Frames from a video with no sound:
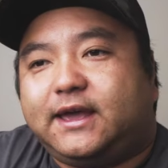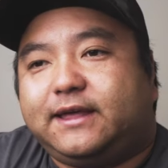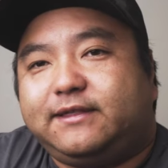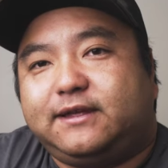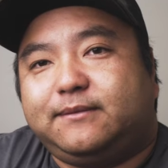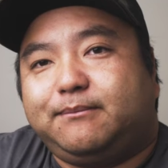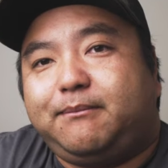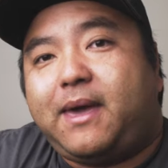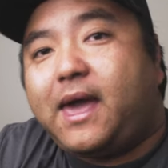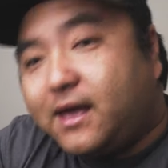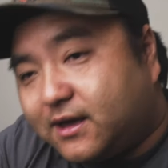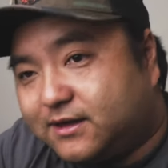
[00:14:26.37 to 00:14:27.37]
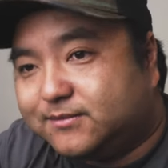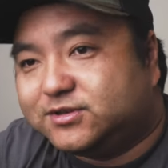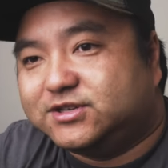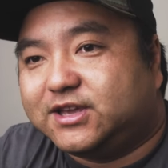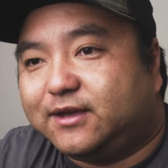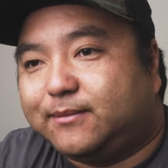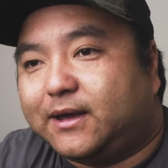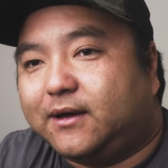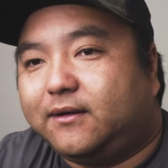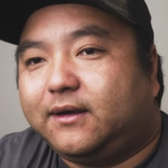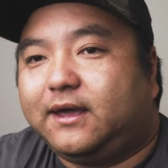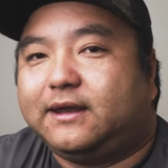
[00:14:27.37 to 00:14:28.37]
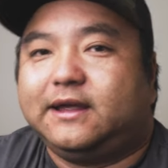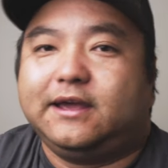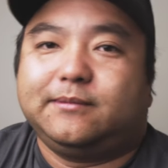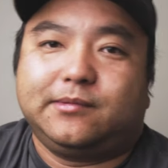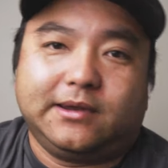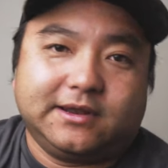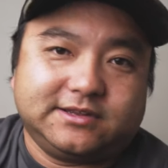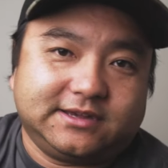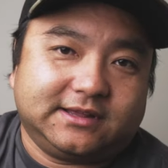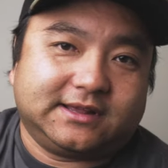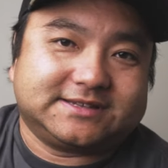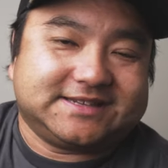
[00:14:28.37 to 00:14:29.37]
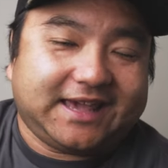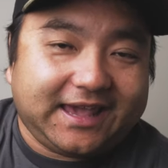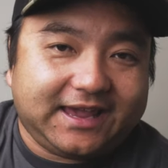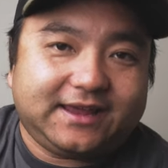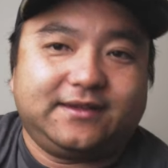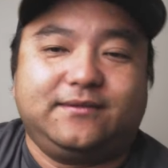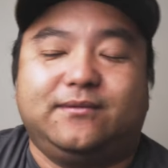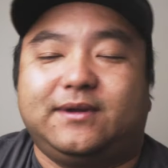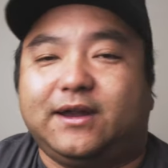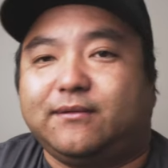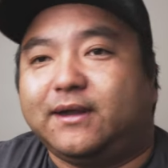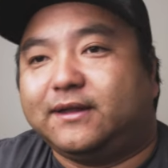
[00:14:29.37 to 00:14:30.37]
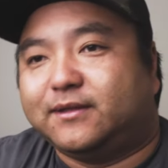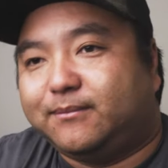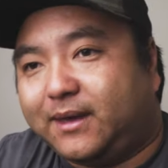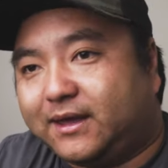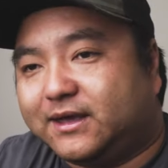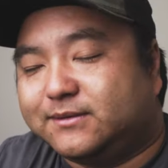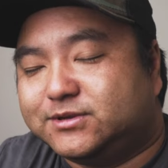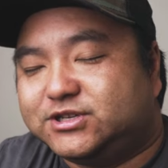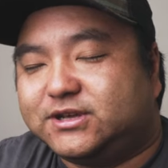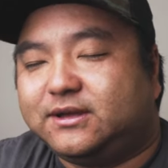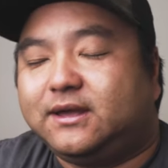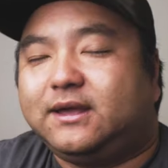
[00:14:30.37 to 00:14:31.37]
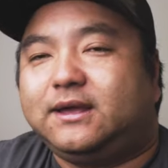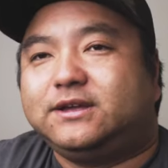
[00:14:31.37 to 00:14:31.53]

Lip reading: And then Mega Imaging came out, and I upgraded to Helix 8 when I ran the Mega Imaging.